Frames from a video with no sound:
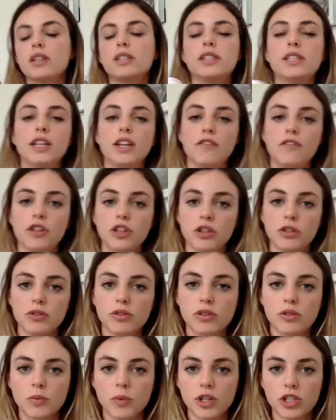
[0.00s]

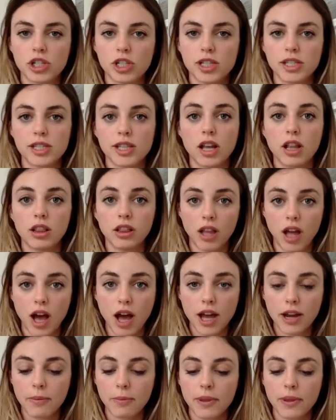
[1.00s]
CFUs, which is a lot.